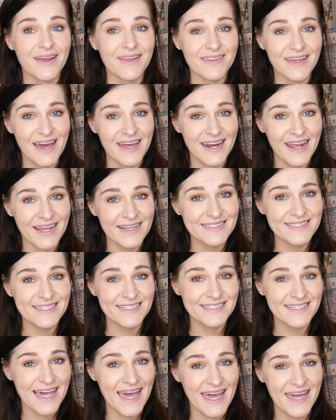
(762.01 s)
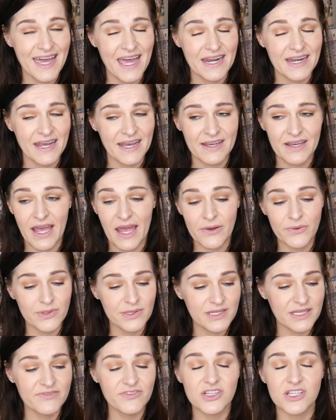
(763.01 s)
that Auntie Tay, and I
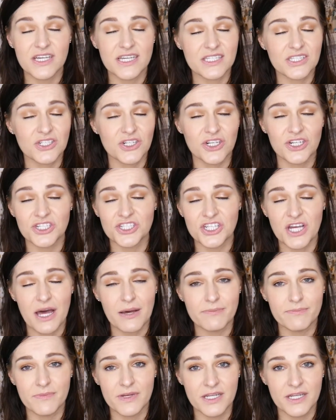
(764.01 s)
will leave a link to her shop